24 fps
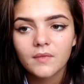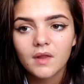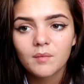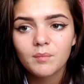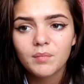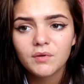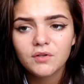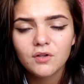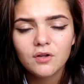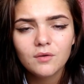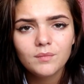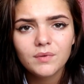
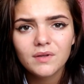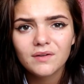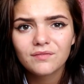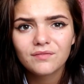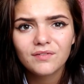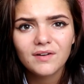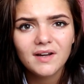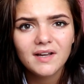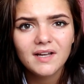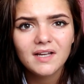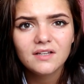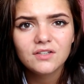But don't be
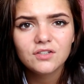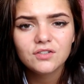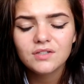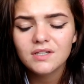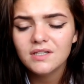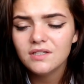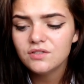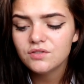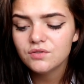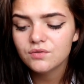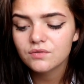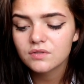afraid. You
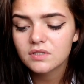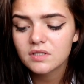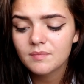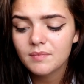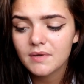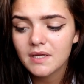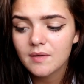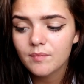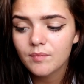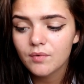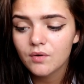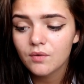need to talk to
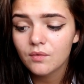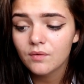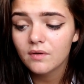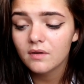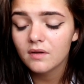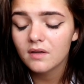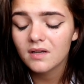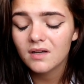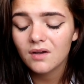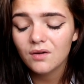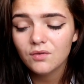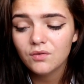people.
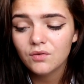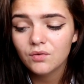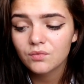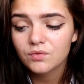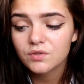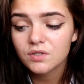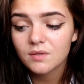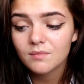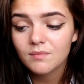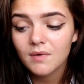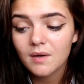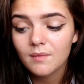You go talk
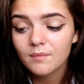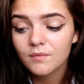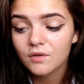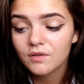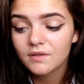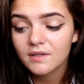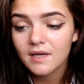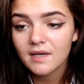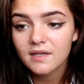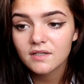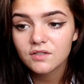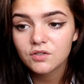to your mum, your
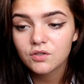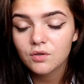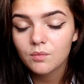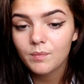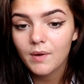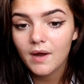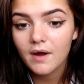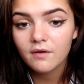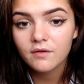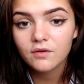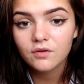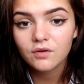dad, your
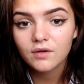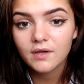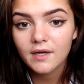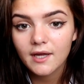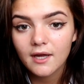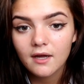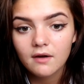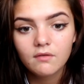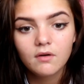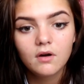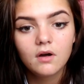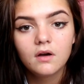parent, your
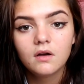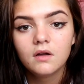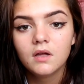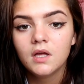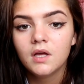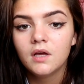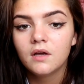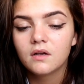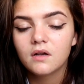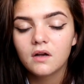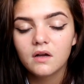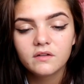carer,
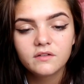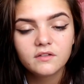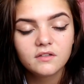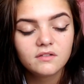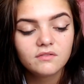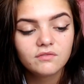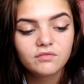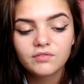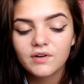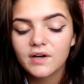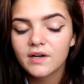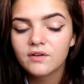
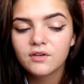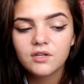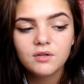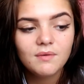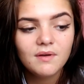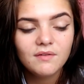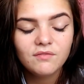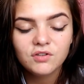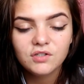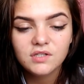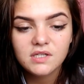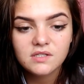cousin, friend,
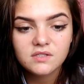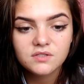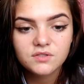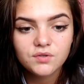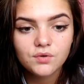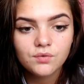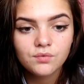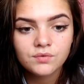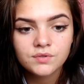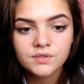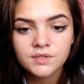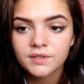whoever you need to
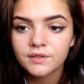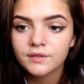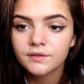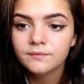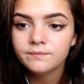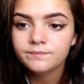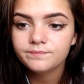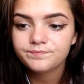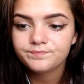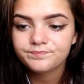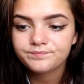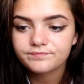talk to,
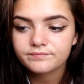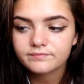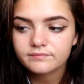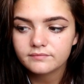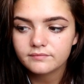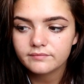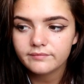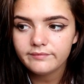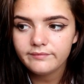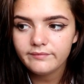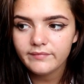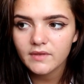
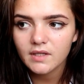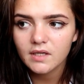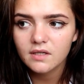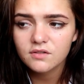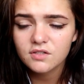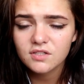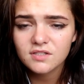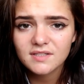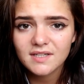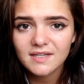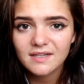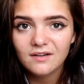and
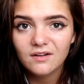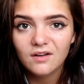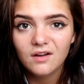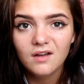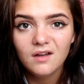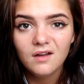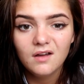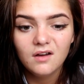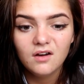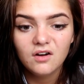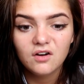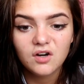just say, look,
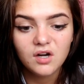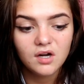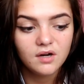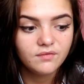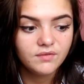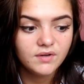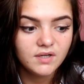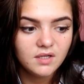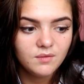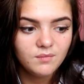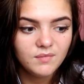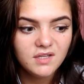I
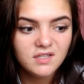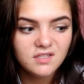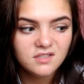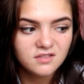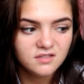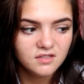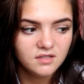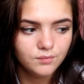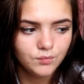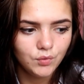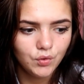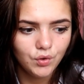really missed
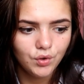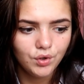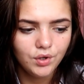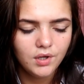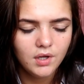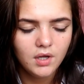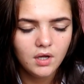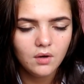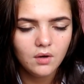them, or